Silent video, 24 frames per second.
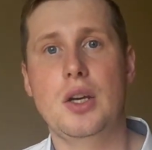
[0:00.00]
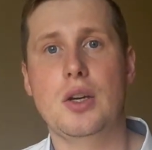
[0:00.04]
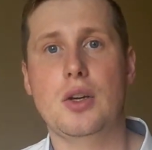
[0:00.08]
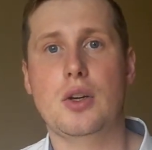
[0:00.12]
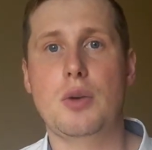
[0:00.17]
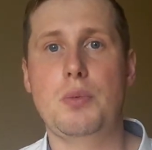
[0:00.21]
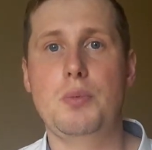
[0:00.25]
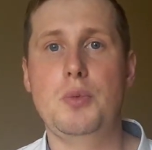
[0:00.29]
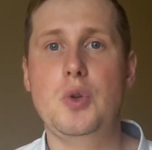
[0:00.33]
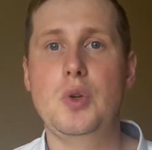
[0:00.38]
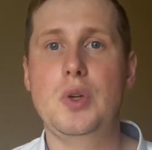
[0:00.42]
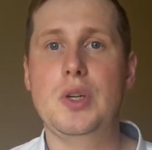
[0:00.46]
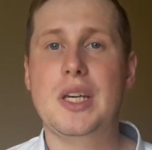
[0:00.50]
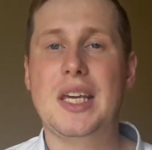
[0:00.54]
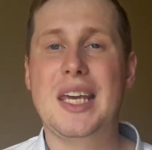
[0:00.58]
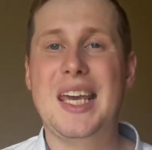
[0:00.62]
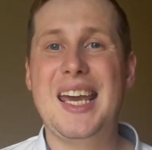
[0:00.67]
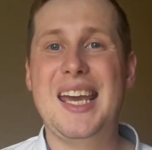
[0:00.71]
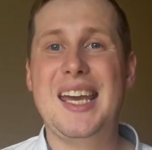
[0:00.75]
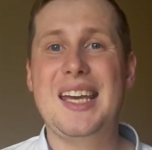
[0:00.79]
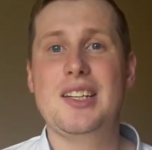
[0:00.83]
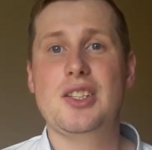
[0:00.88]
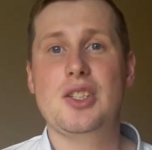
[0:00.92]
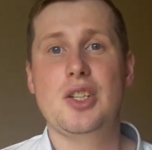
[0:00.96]

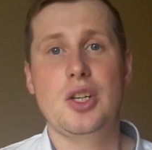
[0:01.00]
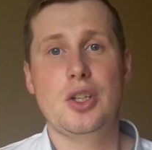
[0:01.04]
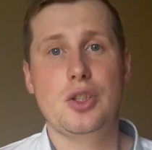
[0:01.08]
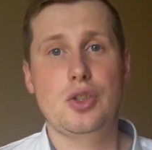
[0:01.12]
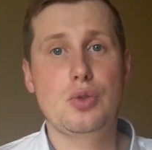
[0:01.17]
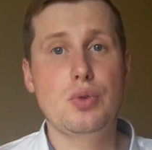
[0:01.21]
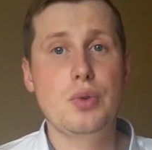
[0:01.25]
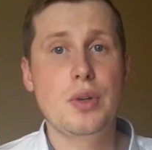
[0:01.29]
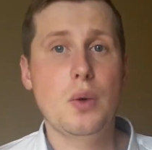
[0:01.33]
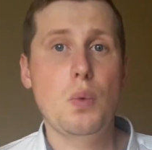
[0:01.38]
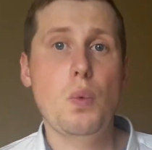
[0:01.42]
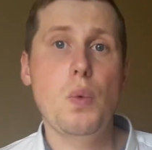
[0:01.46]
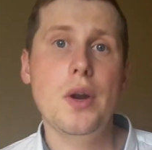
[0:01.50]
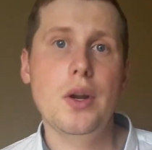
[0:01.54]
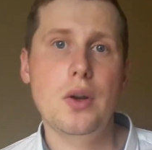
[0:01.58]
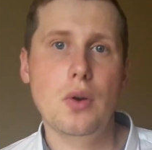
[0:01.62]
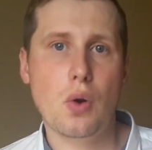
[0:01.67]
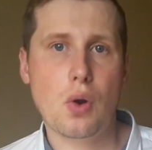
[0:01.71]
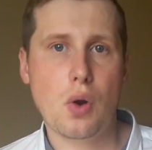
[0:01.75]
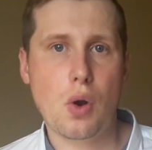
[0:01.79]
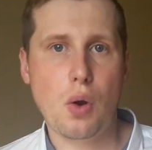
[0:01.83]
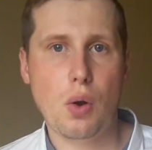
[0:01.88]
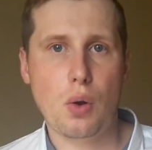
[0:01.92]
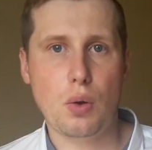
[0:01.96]
communicate through the
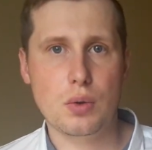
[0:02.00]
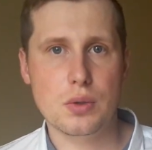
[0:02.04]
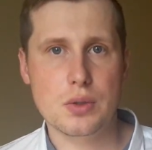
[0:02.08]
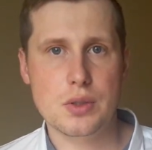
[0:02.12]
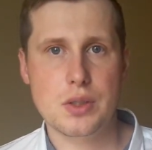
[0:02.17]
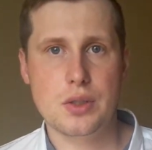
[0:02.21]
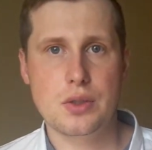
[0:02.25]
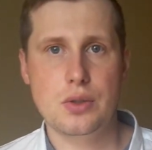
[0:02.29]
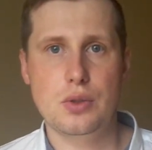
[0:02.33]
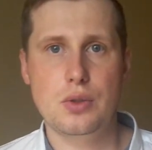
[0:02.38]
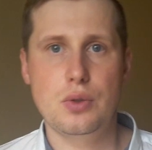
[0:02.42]
video calls,